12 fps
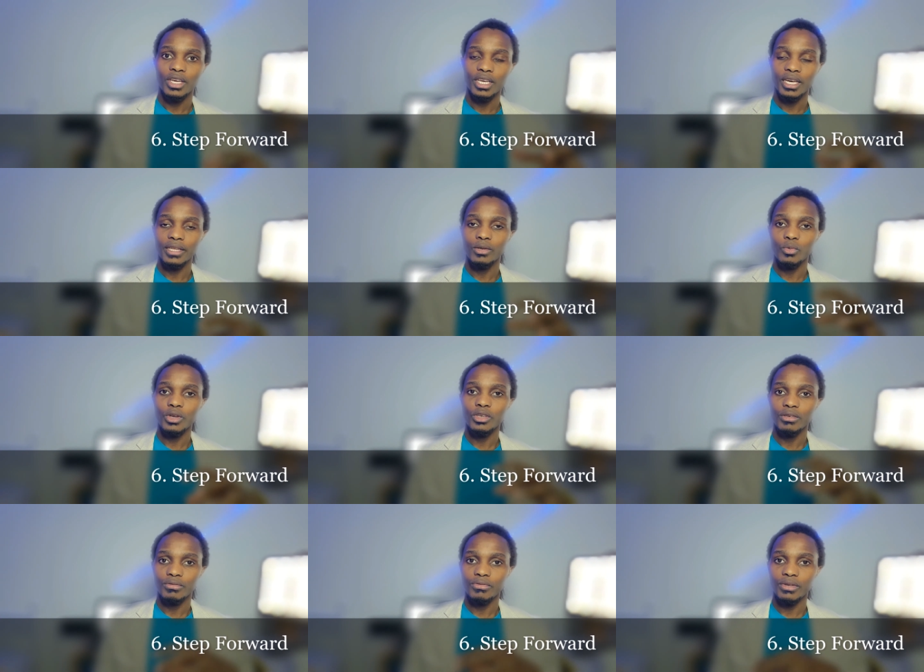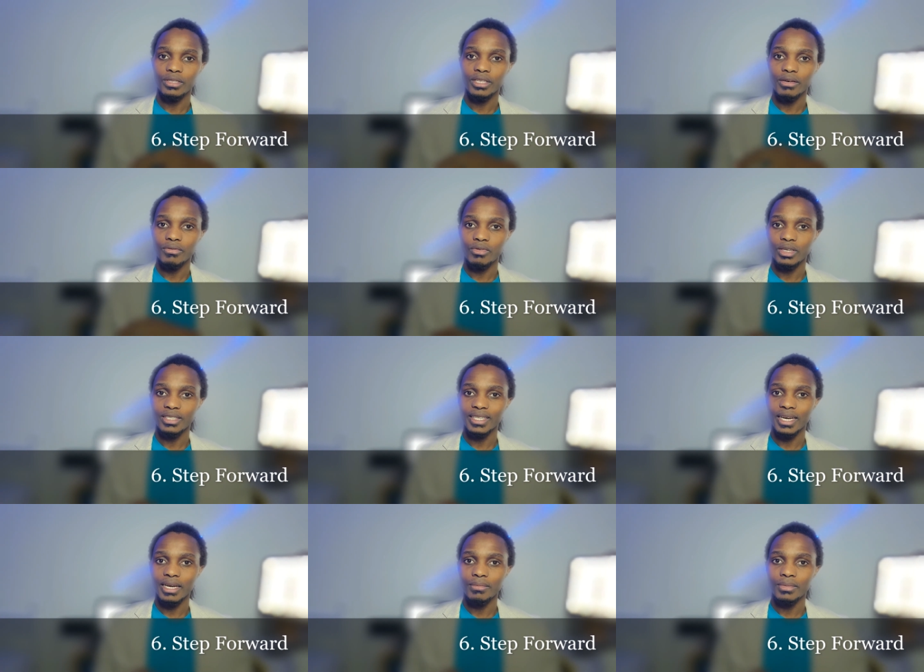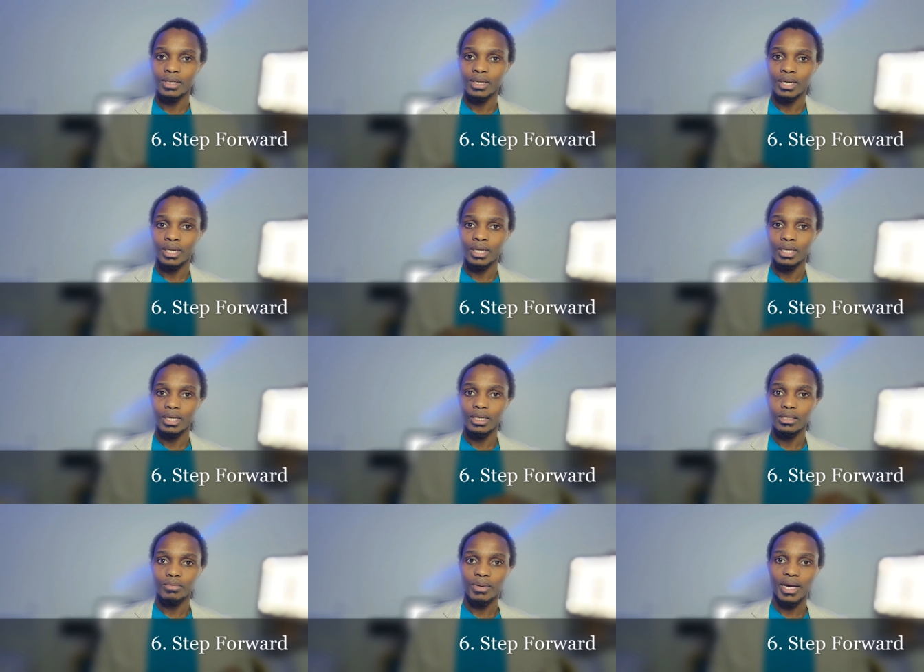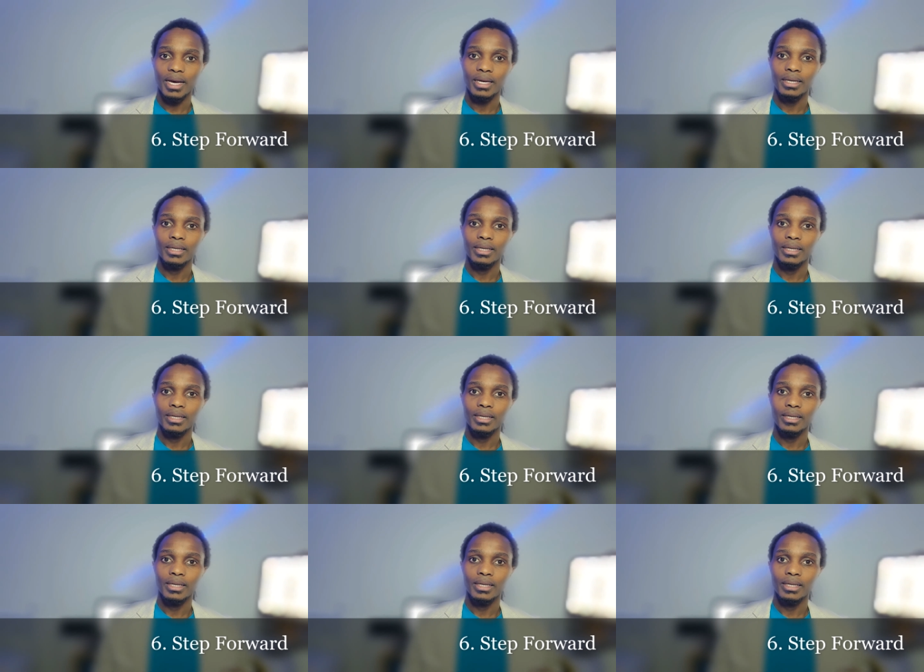And the way you can fill that free time is by